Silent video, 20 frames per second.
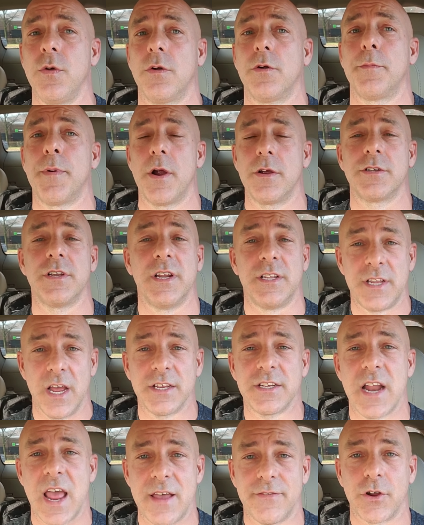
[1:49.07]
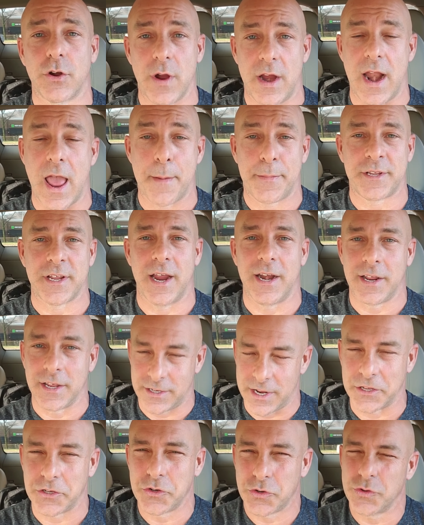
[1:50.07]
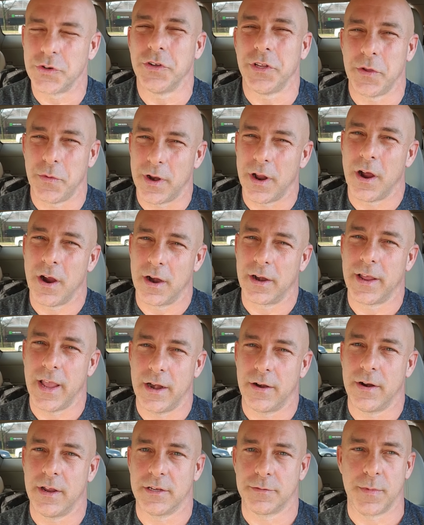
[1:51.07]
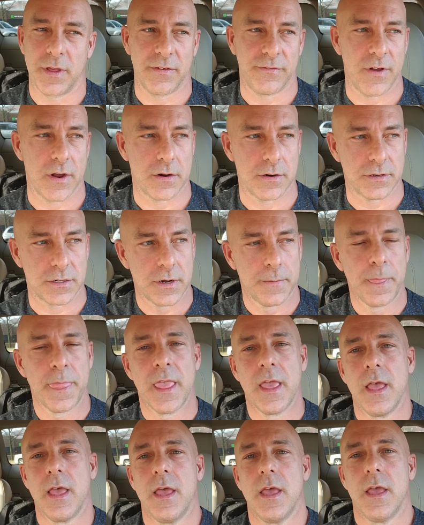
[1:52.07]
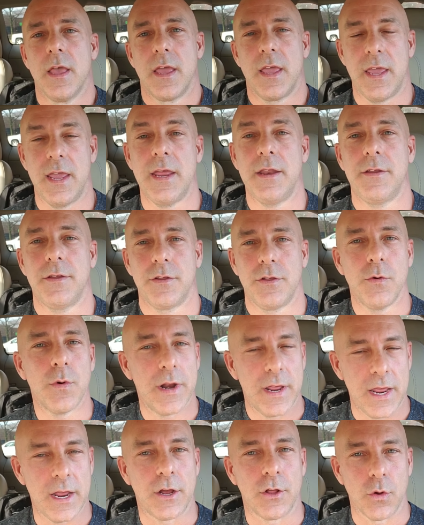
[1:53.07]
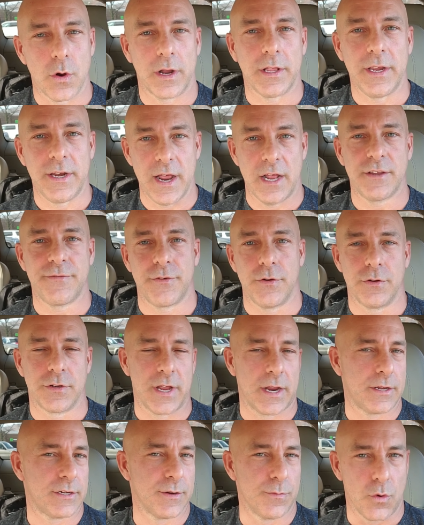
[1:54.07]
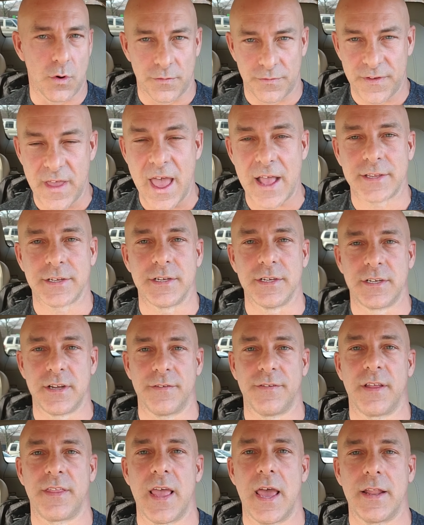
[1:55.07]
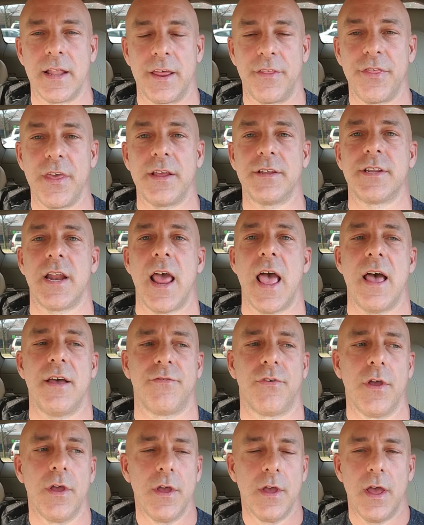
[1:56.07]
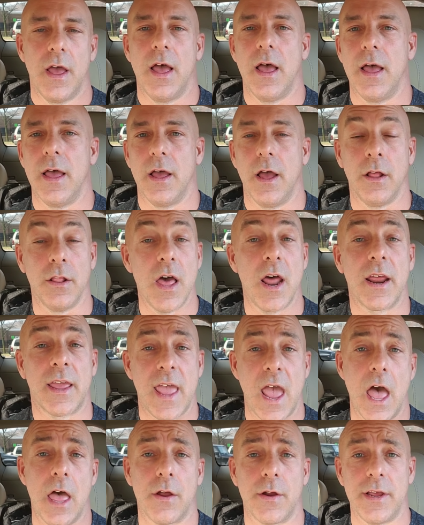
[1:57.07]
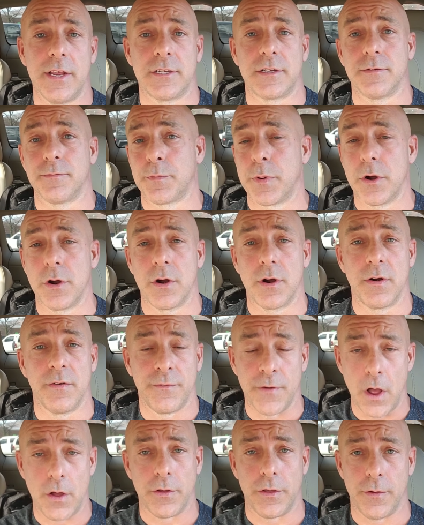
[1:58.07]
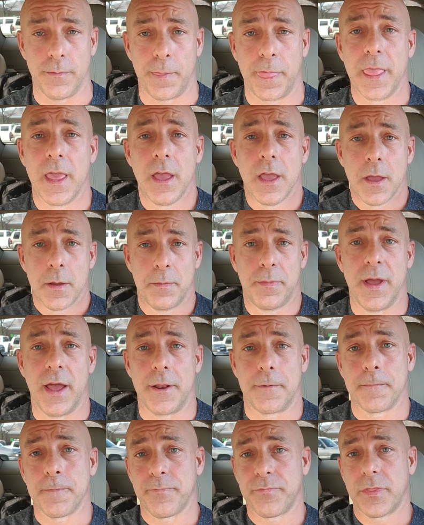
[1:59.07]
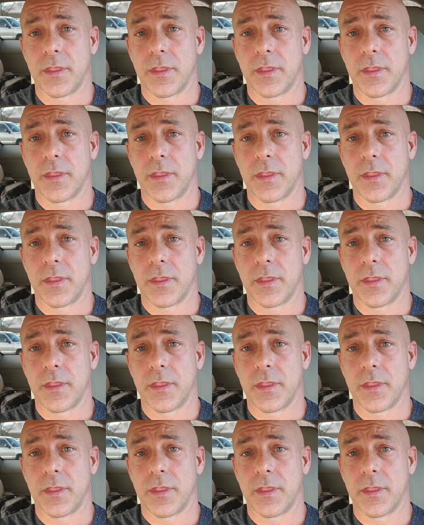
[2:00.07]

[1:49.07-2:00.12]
you are a person that doesn't have a great appetite, because that's truly what a hard gainer is, motherfuckers. Eat. You want to eat calorically dense foods, like some more fats and stuff like that, like things that have uh, a lot of calories per volume. But